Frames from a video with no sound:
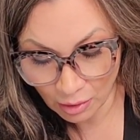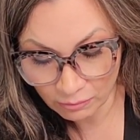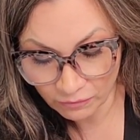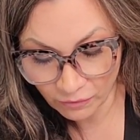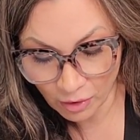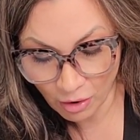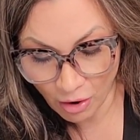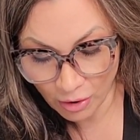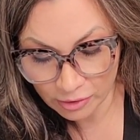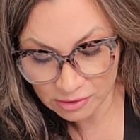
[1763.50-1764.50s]
for
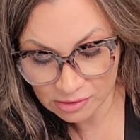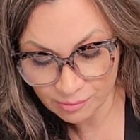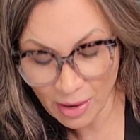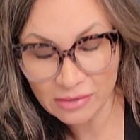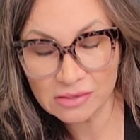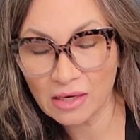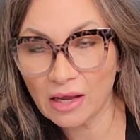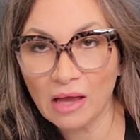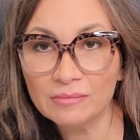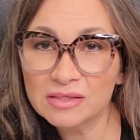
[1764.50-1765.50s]
hard spots, and I
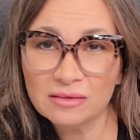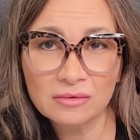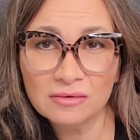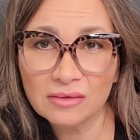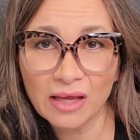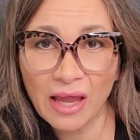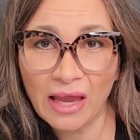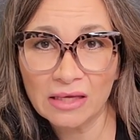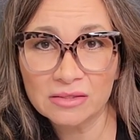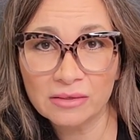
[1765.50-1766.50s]
absolutely
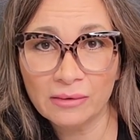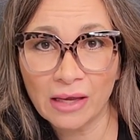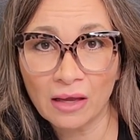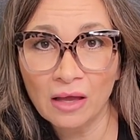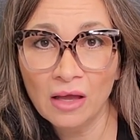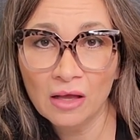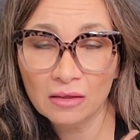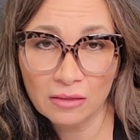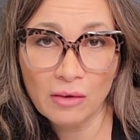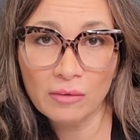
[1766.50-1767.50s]
hate doing
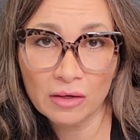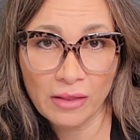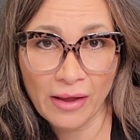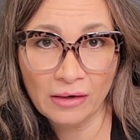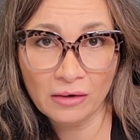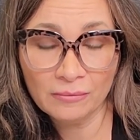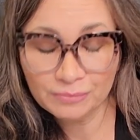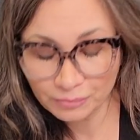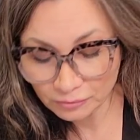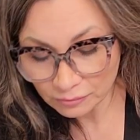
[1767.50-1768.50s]
lower liner.
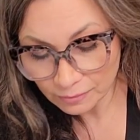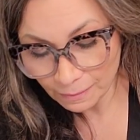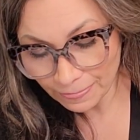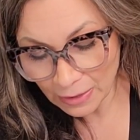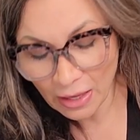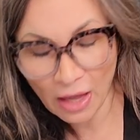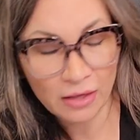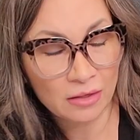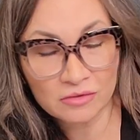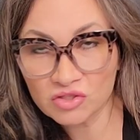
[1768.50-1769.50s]

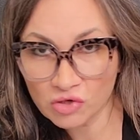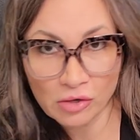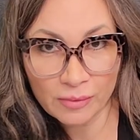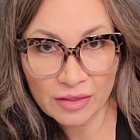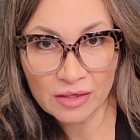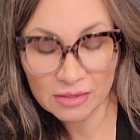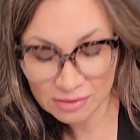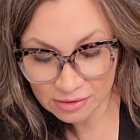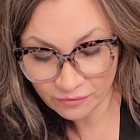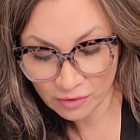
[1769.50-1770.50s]
I struggle with it,
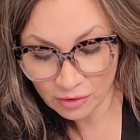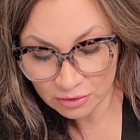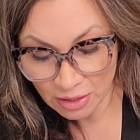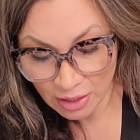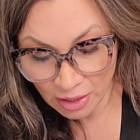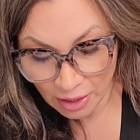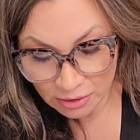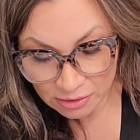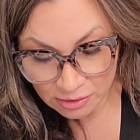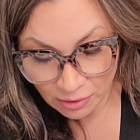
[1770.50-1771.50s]
it's difficult.
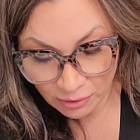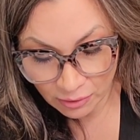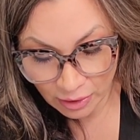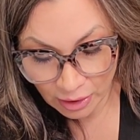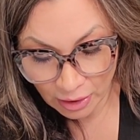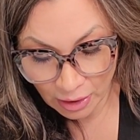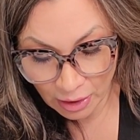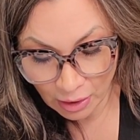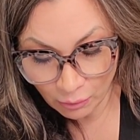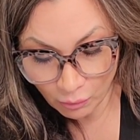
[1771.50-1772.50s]
And so
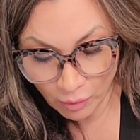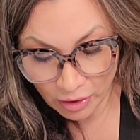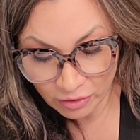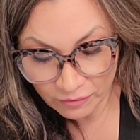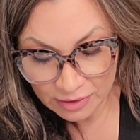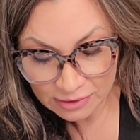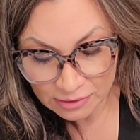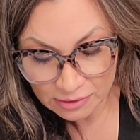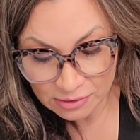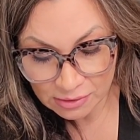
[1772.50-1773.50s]
one of the
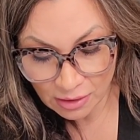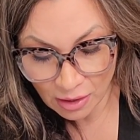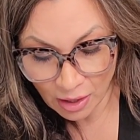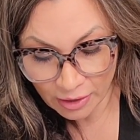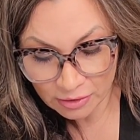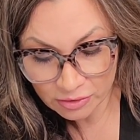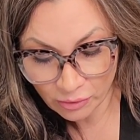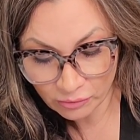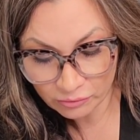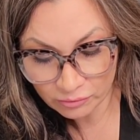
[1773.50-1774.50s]
reasons I
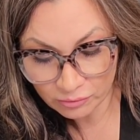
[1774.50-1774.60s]
don't